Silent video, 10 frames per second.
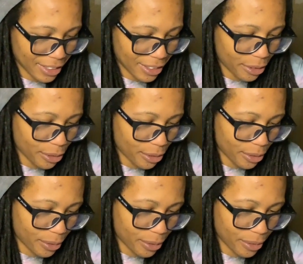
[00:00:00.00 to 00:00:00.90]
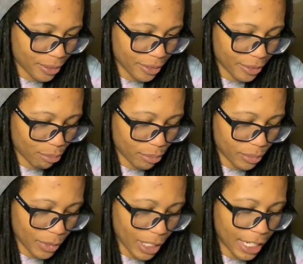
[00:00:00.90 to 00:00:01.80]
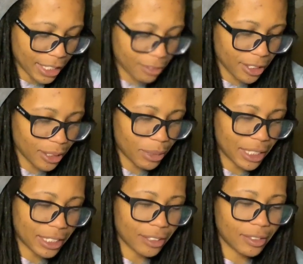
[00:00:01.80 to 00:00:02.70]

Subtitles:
Oof. I never do myself